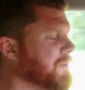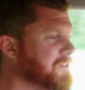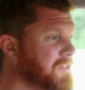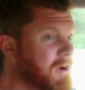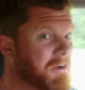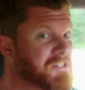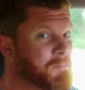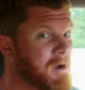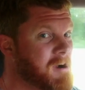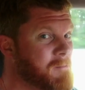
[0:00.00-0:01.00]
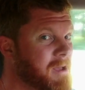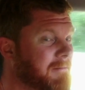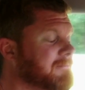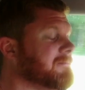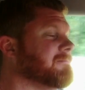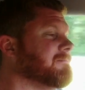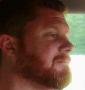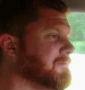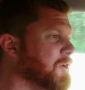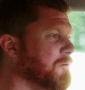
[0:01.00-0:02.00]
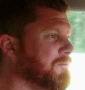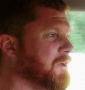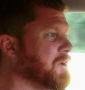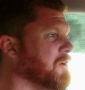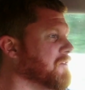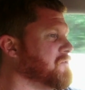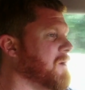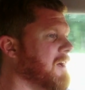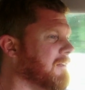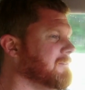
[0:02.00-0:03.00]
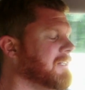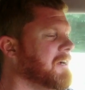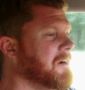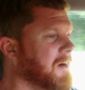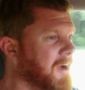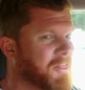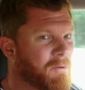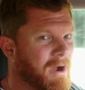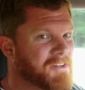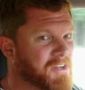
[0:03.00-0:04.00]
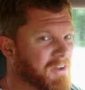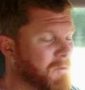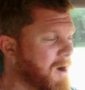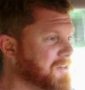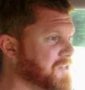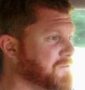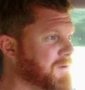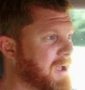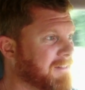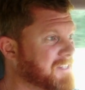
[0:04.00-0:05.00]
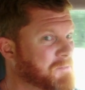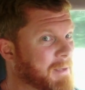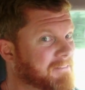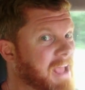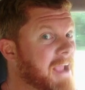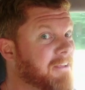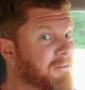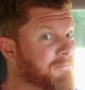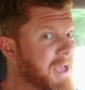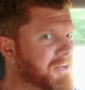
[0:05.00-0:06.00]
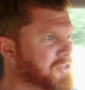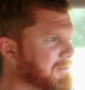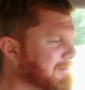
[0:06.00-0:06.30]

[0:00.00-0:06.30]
This is our experiment. Hopefully it goes well. Otherwise, you're going to watch us fail in spectacular fashion.